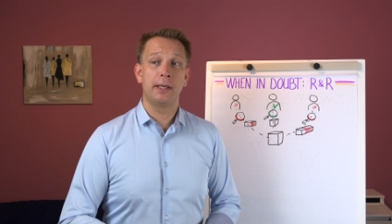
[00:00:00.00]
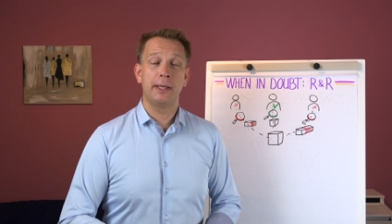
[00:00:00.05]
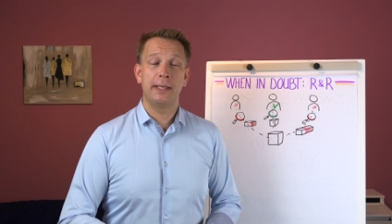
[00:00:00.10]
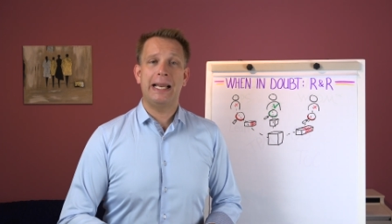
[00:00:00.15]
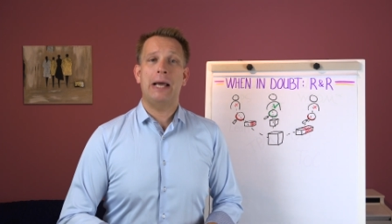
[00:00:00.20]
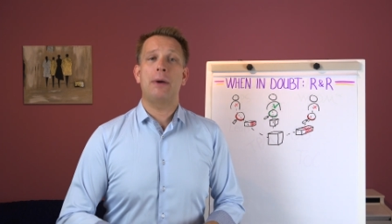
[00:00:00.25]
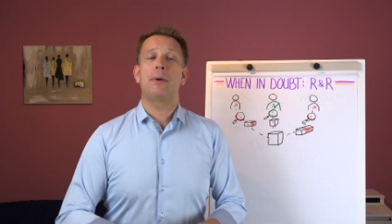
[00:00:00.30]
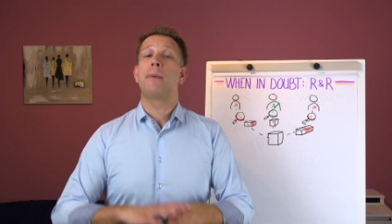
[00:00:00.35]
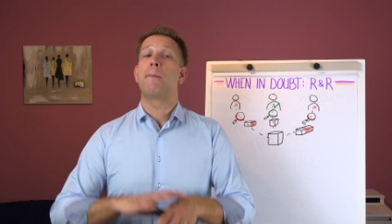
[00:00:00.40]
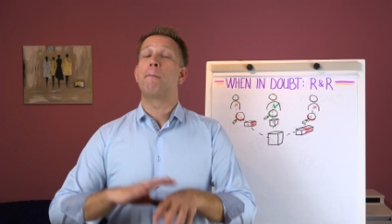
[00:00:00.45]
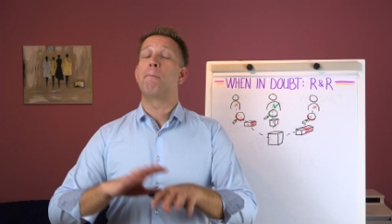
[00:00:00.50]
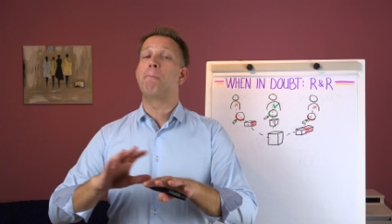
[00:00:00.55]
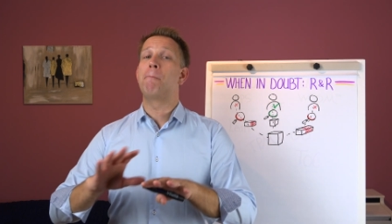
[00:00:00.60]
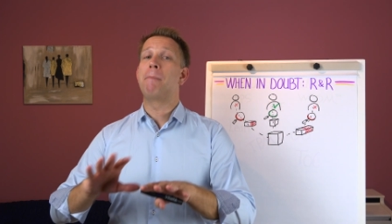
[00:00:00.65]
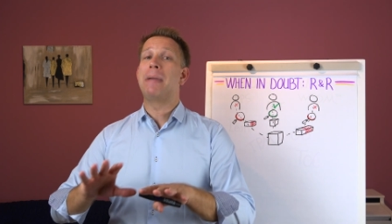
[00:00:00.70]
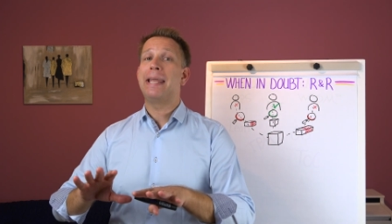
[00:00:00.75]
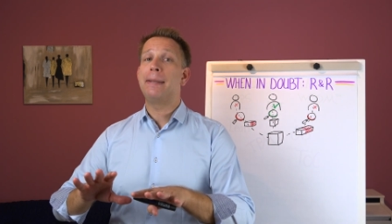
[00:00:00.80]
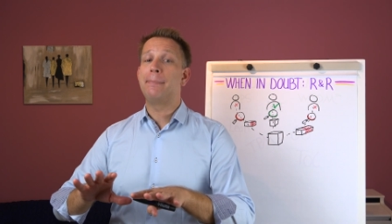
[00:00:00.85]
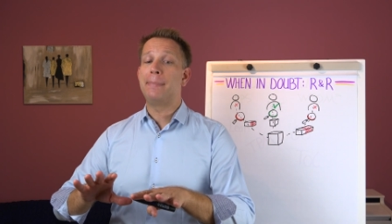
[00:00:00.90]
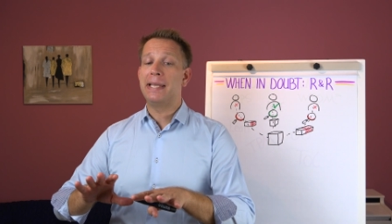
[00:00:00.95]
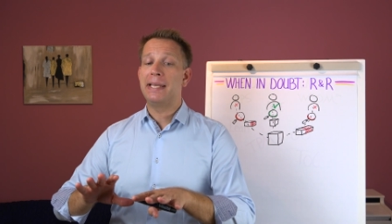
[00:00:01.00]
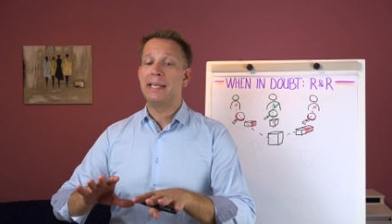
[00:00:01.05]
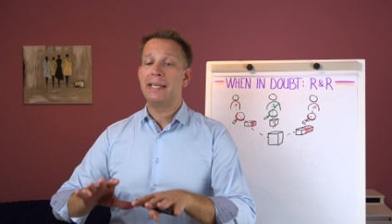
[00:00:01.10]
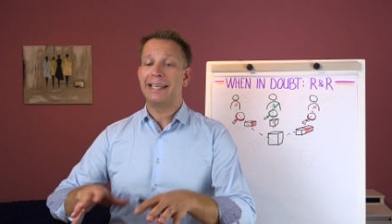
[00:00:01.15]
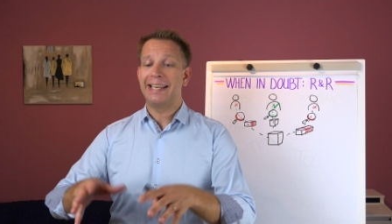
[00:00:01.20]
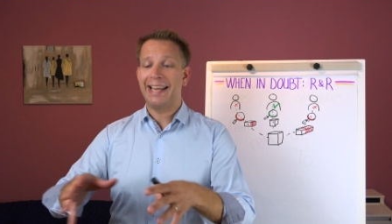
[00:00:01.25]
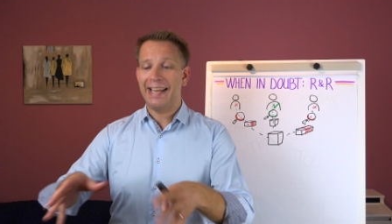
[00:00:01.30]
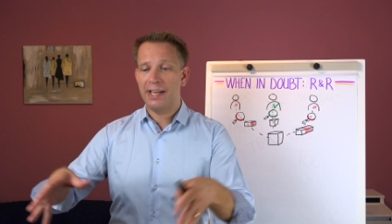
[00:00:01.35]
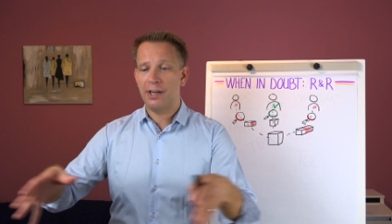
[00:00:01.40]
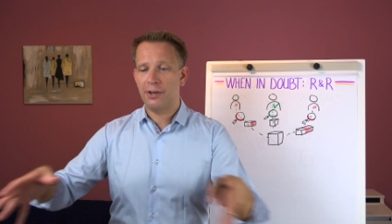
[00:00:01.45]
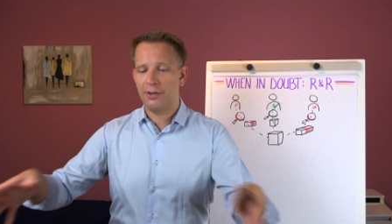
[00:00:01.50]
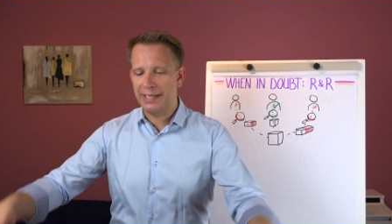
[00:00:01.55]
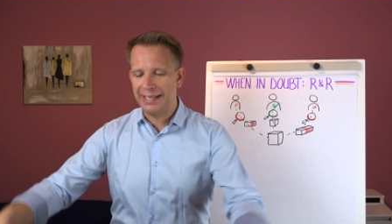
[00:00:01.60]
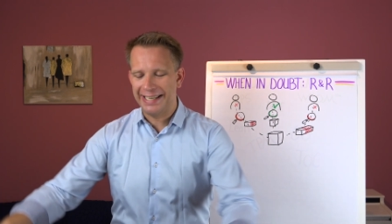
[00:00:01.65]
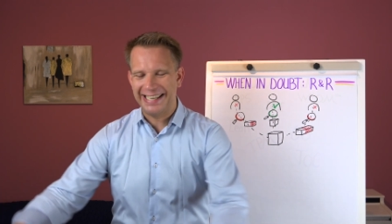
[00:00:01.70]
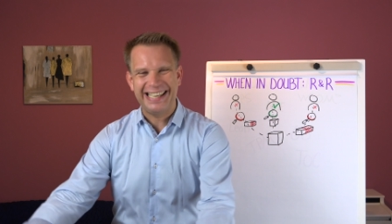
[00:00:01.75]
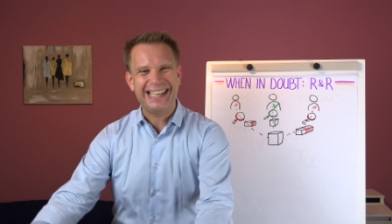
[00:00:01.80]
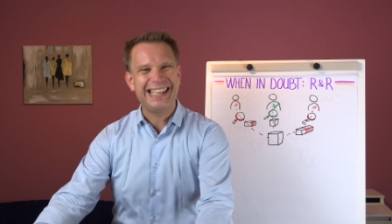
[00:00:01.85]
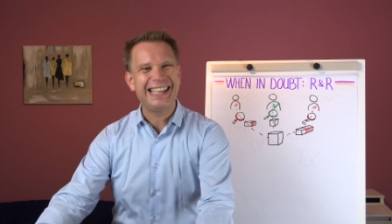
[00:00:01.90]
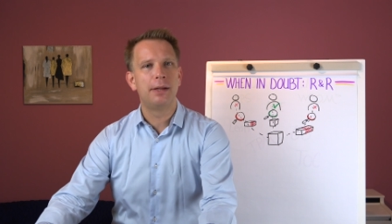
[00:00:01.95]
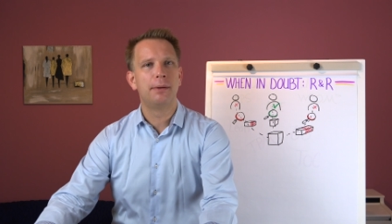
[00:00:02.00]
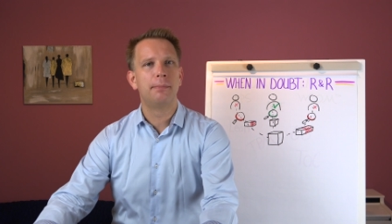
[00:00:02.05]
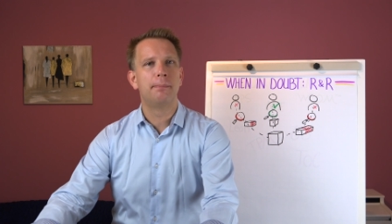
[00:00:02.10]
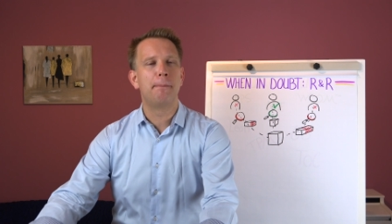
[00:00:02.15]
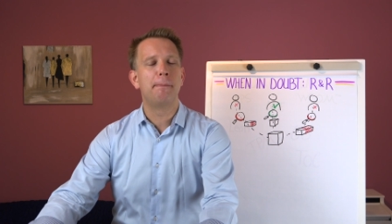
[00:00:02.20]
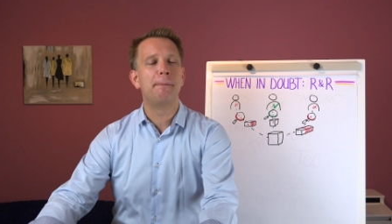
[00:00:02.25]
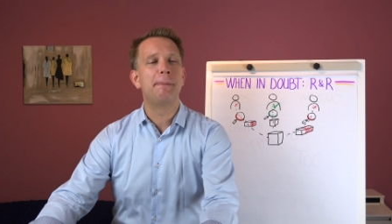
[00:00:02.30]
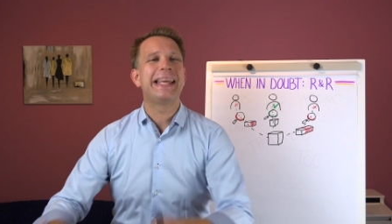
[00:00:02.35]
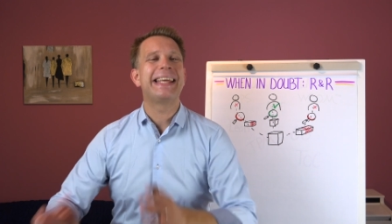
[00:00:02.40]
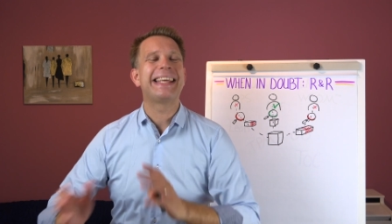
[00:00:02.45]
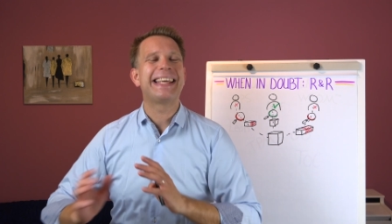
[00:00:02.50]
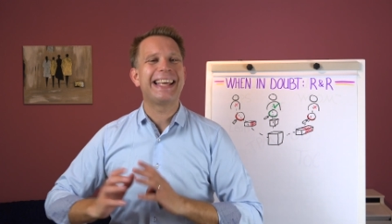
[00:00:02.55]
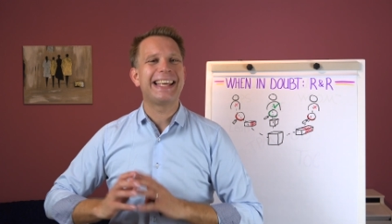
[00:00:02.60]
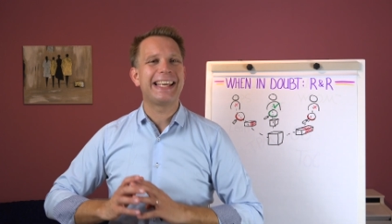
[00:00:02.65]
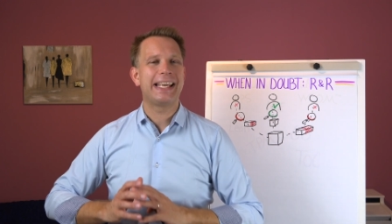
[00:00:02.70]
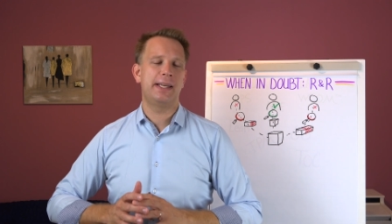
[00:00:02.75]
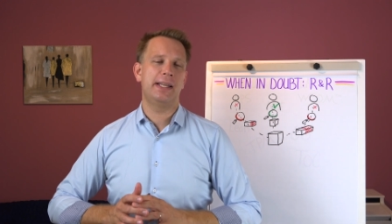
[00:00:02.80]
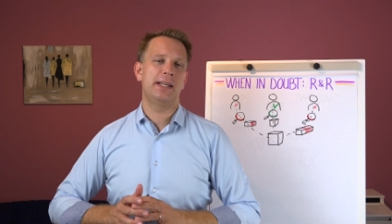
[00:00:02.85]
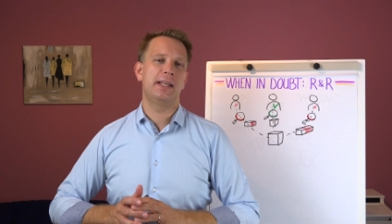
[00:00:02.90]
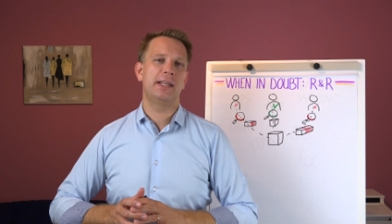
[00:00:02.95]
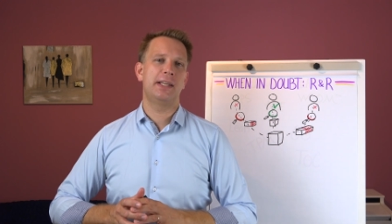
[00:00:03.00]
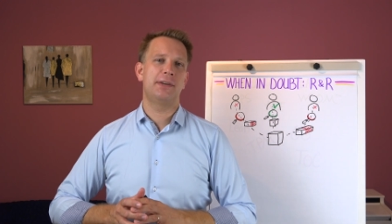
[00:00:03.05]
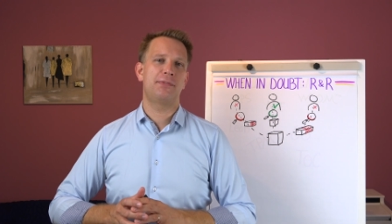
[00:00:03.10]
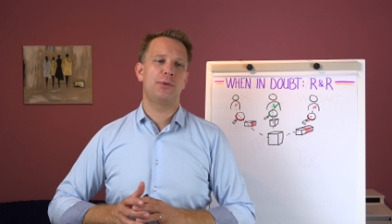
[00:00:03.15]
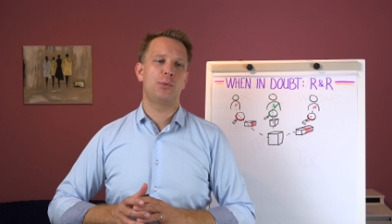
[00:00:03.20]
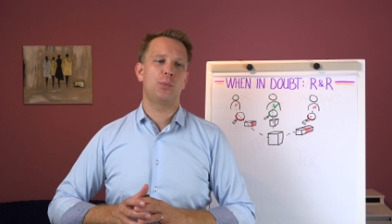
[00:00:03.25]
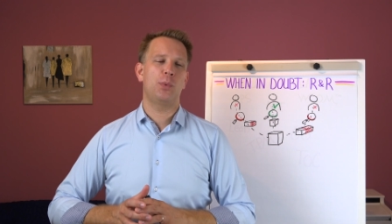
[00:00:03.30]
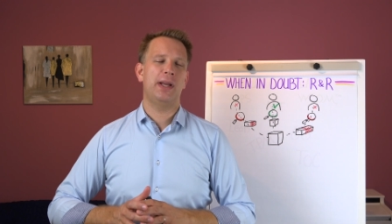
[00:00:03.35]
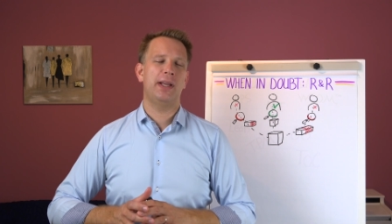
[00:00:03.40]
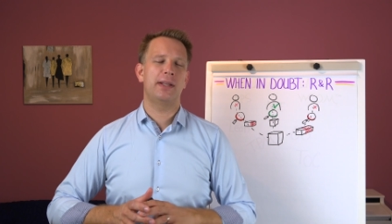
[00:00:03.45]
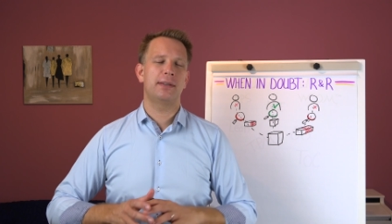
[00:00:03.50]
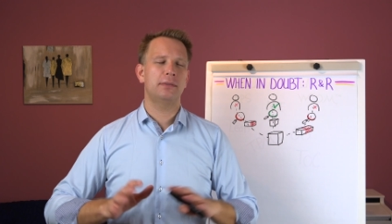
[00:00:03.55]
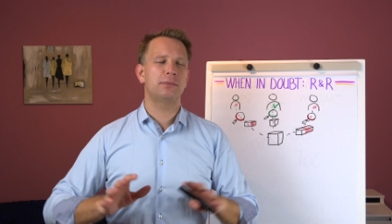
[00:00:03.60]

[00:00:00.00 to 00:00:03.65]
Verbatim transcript: now maybe they are indeed making it in a different way.